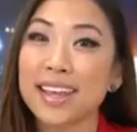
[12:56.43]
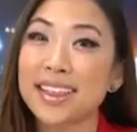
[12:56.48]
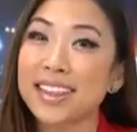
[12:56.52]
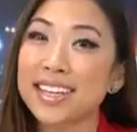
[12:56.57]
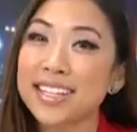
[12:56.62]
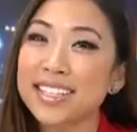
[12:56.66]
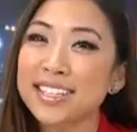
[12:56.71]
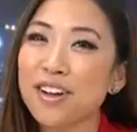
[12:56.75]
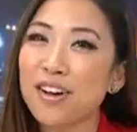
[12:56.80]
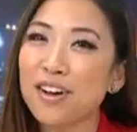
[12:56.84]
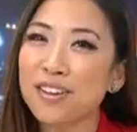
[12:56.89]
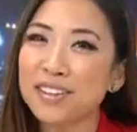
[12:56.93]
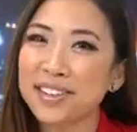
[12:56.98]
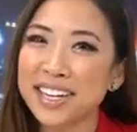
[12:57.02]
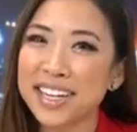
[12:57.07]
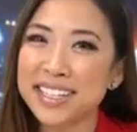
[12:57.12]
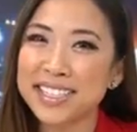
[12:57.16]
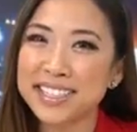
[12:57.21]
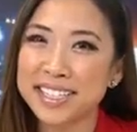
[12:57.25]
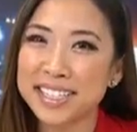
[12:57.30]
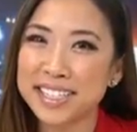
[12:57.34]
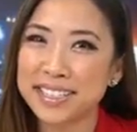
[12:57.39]
This
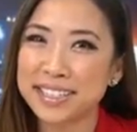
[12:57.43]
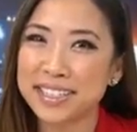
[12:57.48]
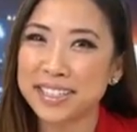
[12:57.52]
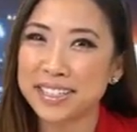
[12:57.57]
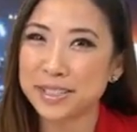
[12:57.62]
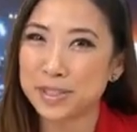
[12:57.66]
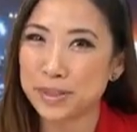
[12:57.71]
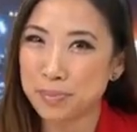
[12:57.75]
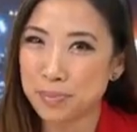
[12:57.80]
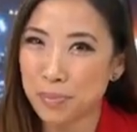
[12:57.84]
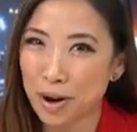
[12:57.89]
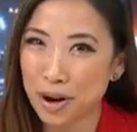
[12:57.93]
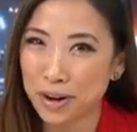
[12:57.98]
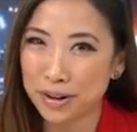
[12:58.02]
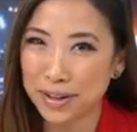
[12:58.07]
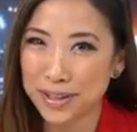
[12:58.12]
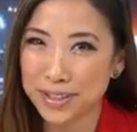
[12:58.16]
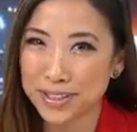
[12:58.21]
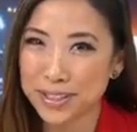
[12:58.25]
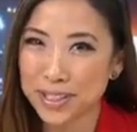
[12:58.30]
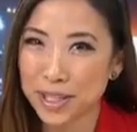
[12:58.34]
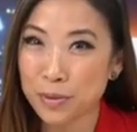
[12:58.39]
holiday season is among
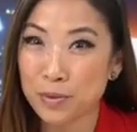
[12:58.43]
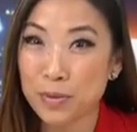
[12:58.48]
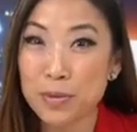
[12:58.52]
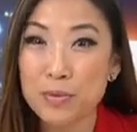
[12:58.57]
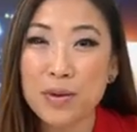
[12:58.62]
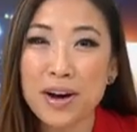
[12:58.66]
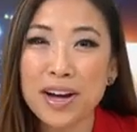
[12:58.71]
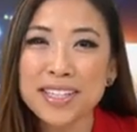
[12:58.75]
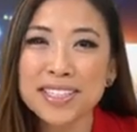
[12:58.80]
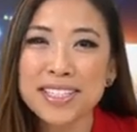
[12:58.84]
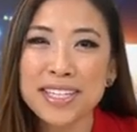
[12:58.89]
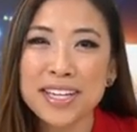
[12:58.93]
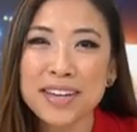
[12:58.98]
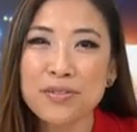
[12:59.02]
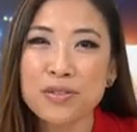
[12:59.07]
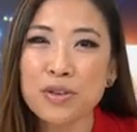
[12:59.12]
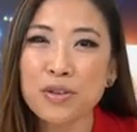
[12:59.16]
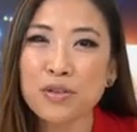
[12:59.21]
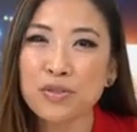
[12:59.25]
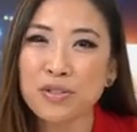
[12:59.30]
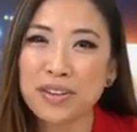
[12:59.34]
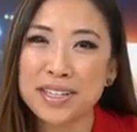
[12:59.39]
us, and we want to give
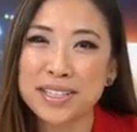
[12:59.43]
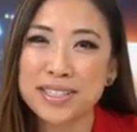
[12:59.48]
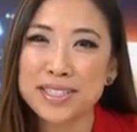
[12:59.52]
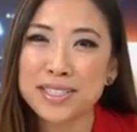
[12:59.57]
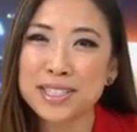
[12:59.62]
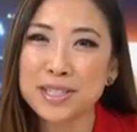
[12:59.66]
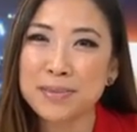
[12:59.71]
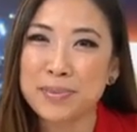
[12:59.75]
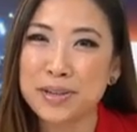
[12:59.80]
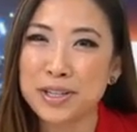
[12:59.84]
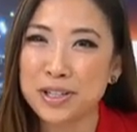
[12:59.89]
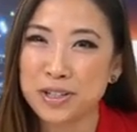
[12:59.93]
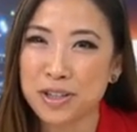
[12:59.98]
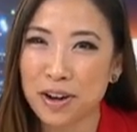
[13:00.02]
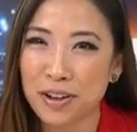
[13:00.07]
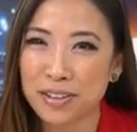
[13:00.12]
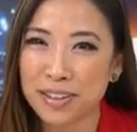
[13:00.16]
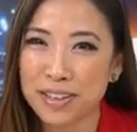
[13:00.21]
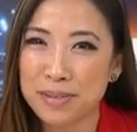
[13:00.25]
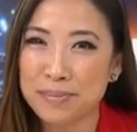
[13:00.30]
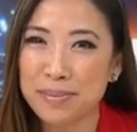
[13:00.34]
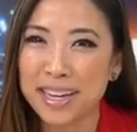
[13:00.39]
you a reason to be
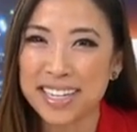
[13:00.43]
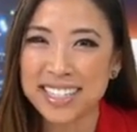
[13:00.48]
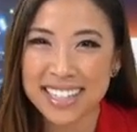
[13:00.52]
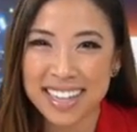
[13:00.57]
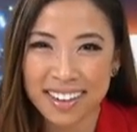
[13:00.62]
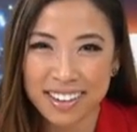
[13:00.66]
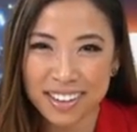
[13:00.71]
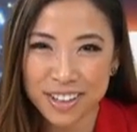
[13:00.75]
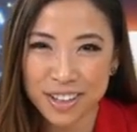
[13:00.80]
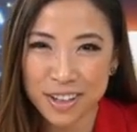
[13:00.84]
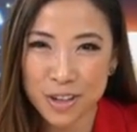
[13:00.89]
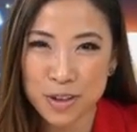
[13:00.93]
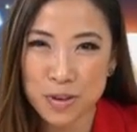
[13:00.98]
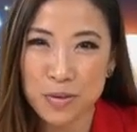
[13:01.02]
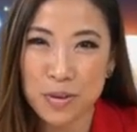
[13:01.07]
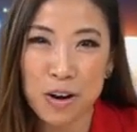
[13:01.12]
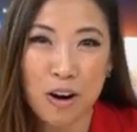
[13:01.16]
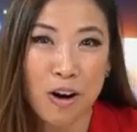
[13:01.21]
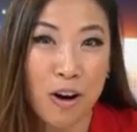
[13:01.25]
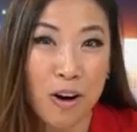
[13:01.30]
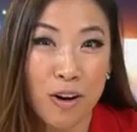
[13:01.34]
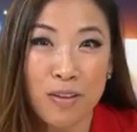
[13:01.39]
jolly by telling
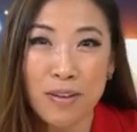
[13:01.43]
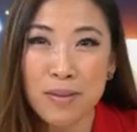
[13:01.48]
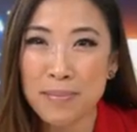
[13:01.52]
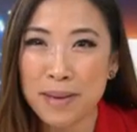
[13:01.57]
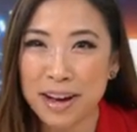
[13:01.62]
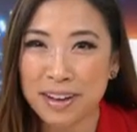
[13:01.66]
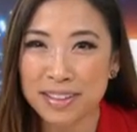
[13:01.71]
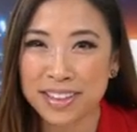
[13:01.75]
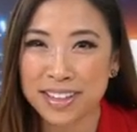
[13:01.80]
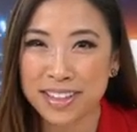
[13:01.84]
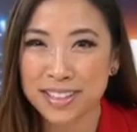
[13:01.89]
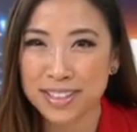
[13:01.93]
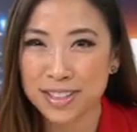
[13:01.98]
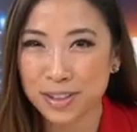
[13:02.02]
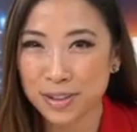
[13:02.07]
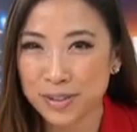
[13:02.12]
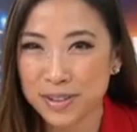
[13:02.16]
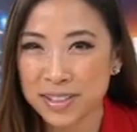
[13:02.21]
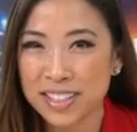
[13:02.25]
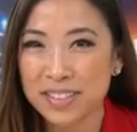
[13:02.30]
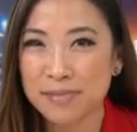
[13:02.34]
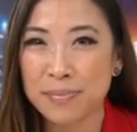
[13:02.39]
you all about the
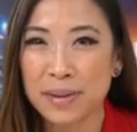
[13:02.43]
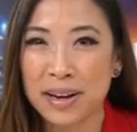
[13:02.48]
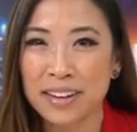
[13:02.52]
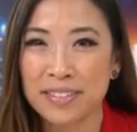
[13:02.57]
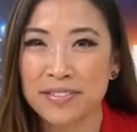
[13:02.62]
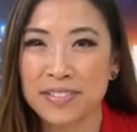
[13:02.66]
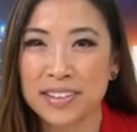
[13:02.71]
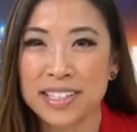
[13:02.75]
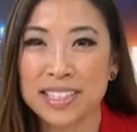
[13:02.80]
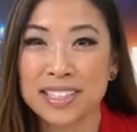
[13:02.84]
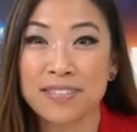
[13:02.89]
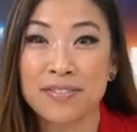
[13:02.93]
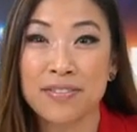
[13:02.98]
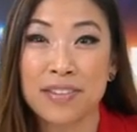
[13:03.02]
exclusive benefits